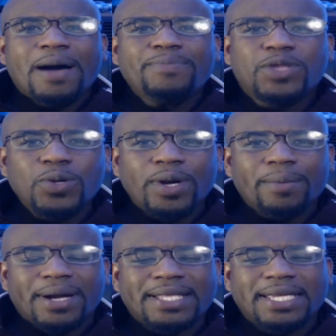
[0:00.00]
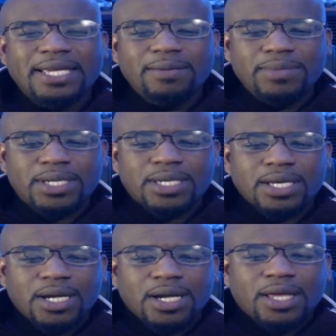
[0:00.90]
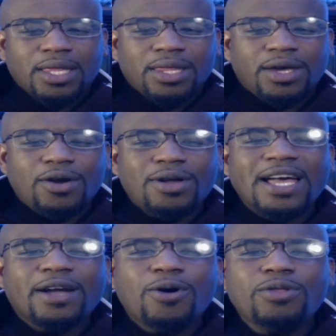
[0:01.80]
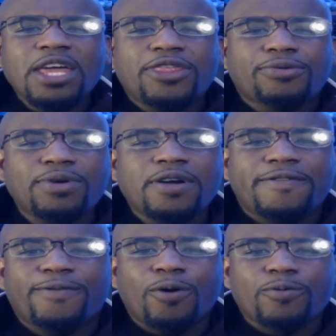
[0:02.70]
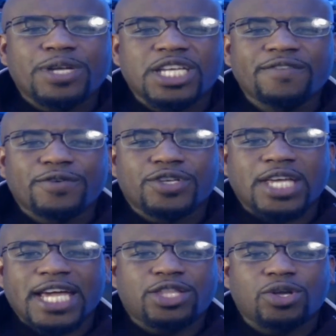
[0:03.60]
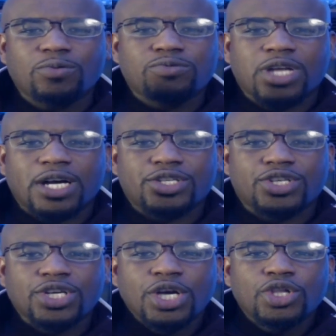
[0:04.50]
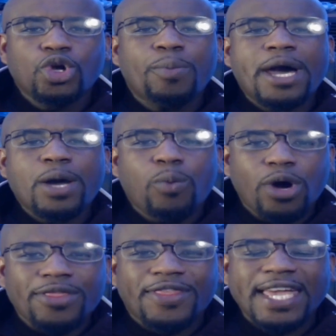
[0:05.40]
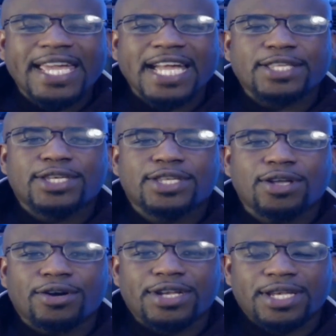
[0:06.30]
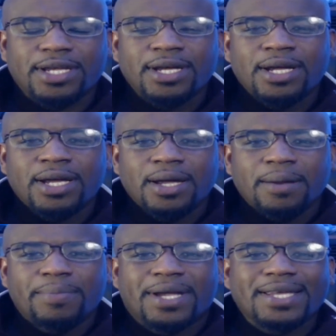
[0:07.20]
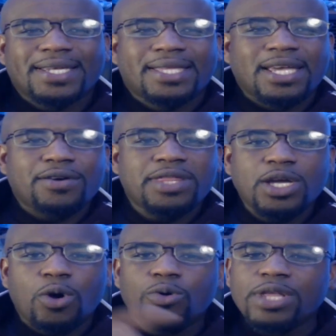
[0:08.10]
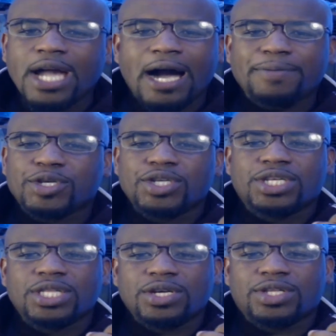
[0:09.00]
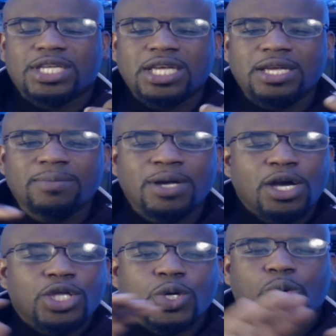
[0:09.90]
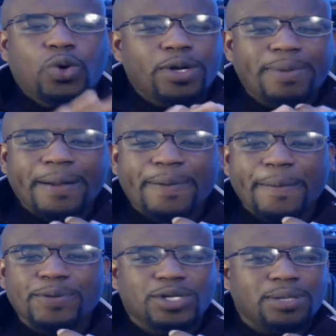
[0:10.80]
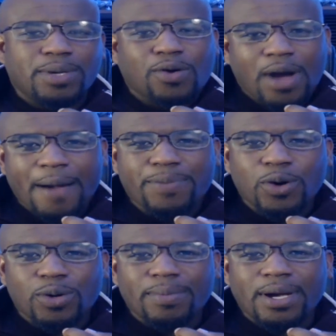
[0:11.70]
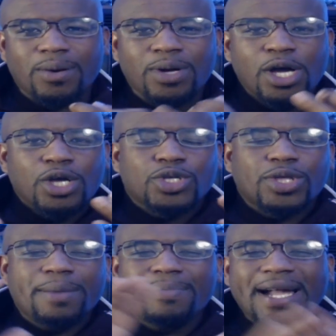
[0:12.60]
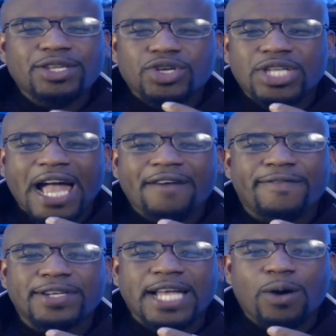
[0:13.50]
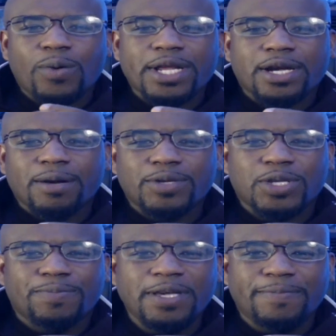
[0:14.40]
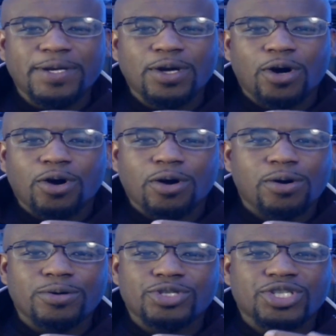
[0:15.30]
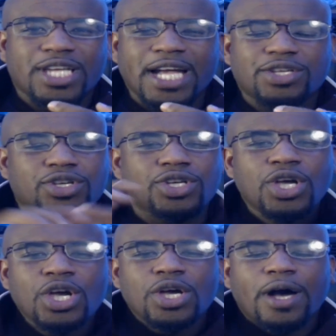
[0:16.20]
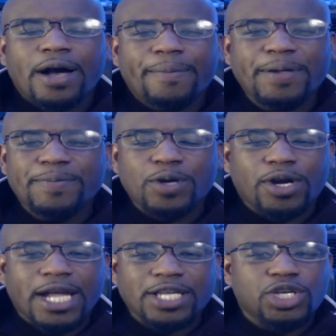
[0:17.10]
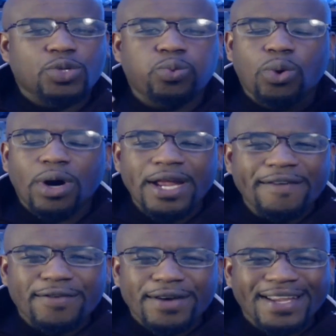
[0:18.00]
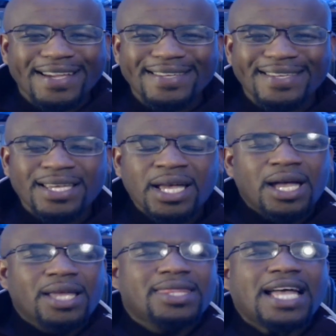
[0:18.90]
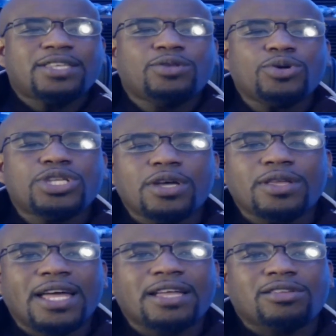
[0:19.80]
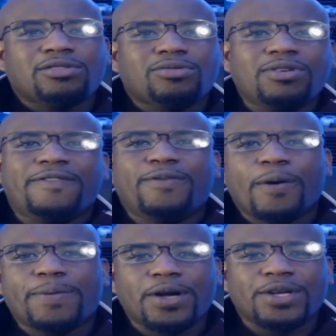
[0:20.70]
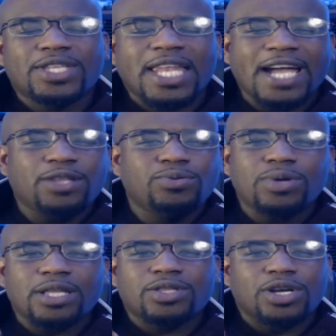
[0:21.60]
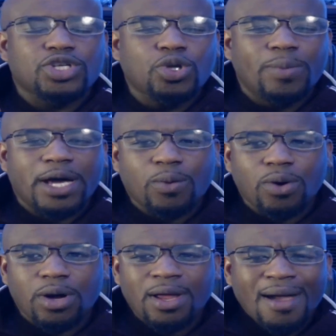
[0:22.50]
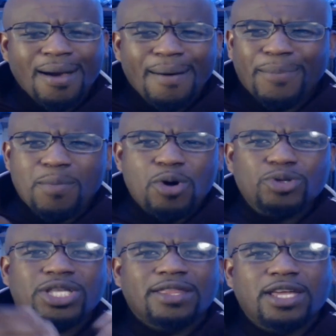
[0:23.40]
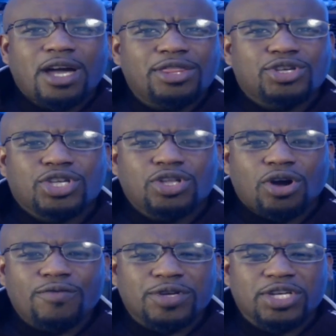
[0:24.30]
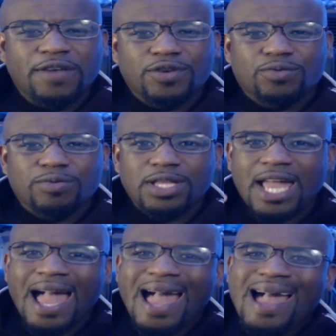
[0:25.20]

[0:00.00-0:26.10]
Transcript: I'm doing my teams, there are like only 3 or 4 receivers that I don't touch, no matter what they get started, because they're the only options in their team. The quarterback peppers them a crap load amount, so they might just average out when it comes to PPR or just PPR catches, whatever it is. Those are the 3 or 4 players that I do not touch no matter what. But most of the other star receivers, really,